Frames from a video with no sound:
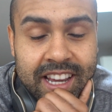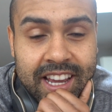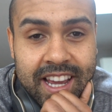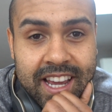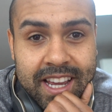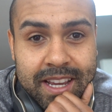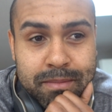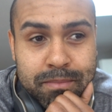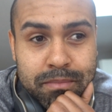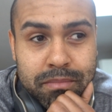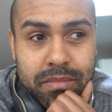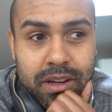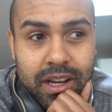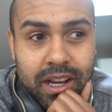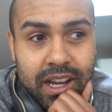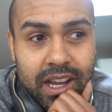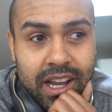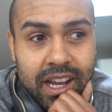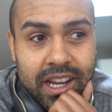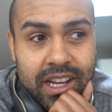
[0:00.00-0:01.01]
Um,
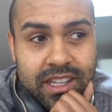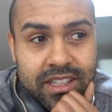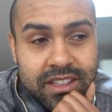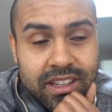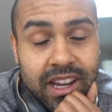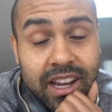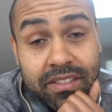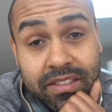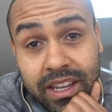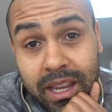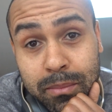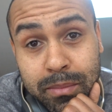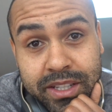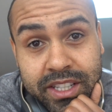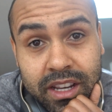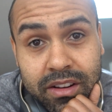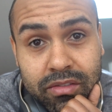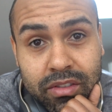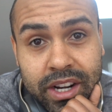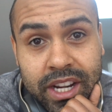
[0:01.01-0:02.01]
and I have to get
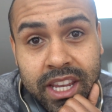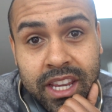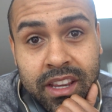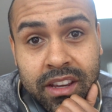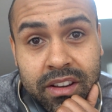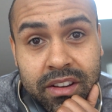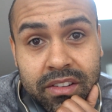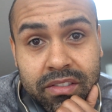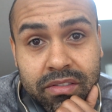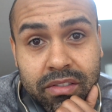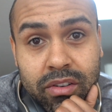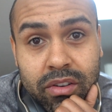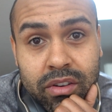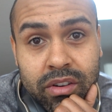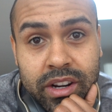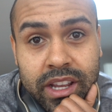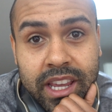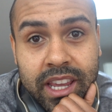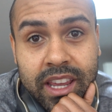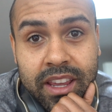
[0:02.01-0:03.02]
myself ready for
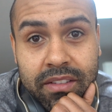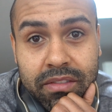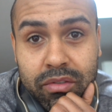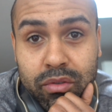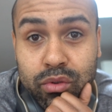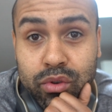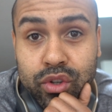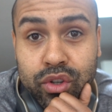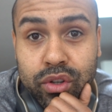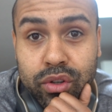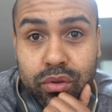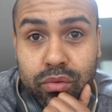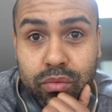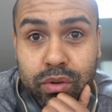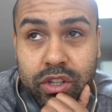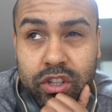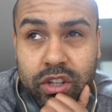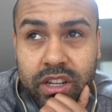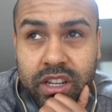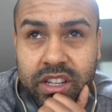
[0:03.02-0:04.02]
a photo shoot,
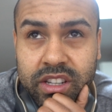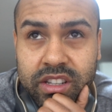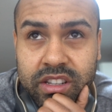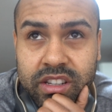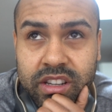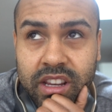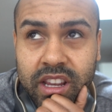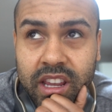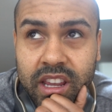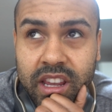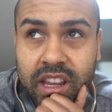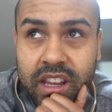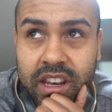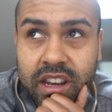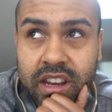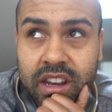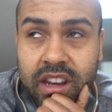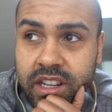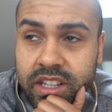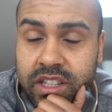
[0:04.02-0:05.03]
which is in
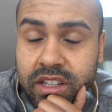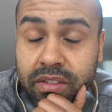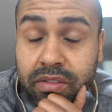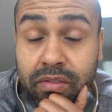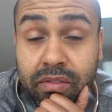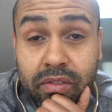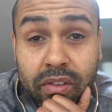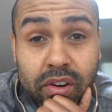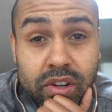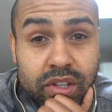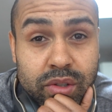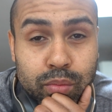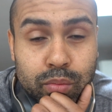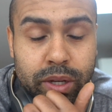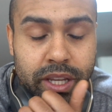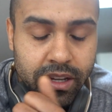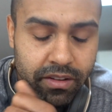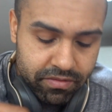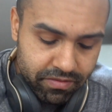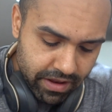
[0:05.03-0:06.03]
the first
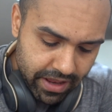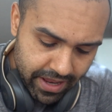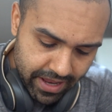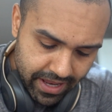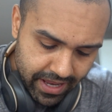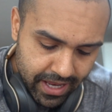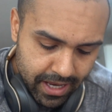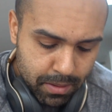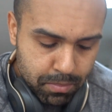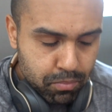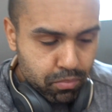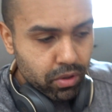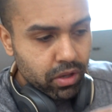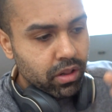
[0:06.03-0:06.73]
week of April.